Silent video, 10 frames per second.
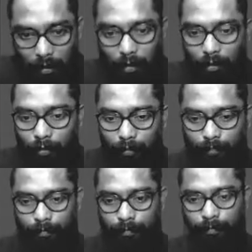group.
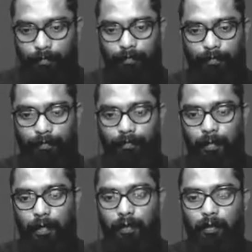
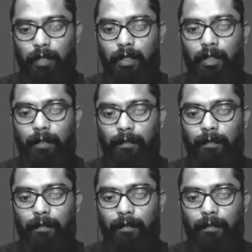Can you see?